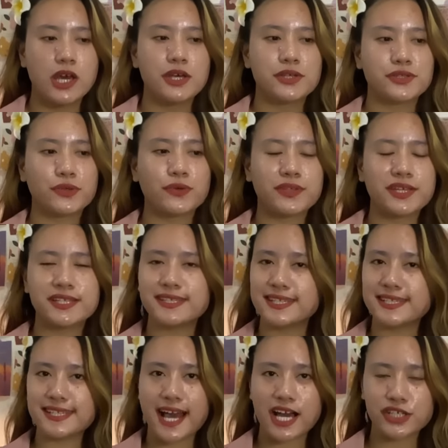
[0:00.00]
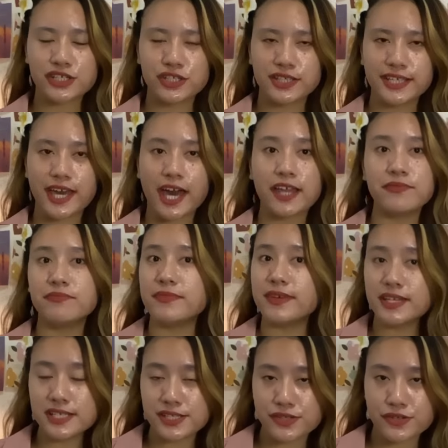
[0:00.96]
So this is actually
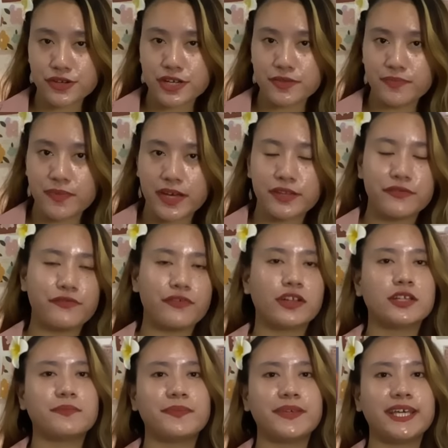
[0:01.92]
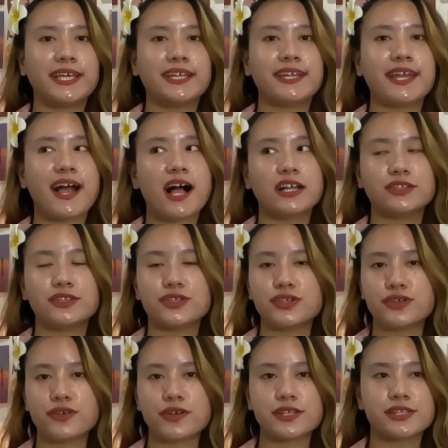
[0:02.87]
administered by the Philippine Health
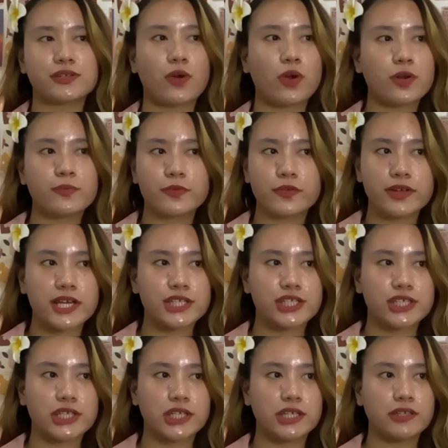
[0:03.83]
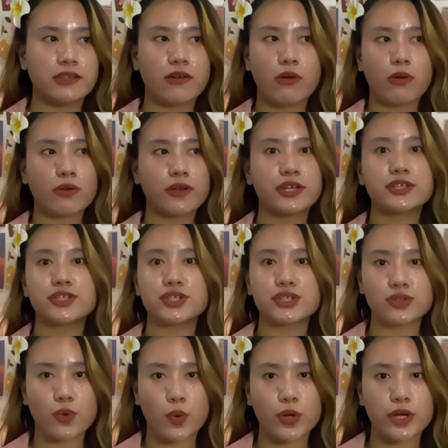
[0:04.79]
Insurance Corporation, or in
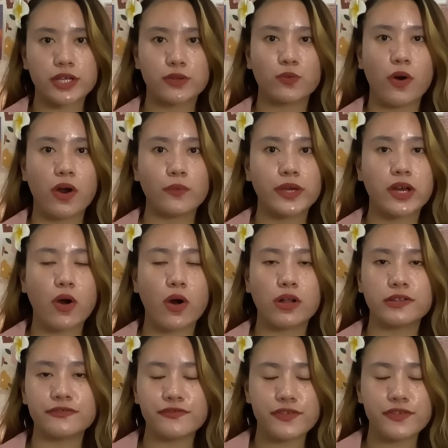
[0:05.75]
short, what we call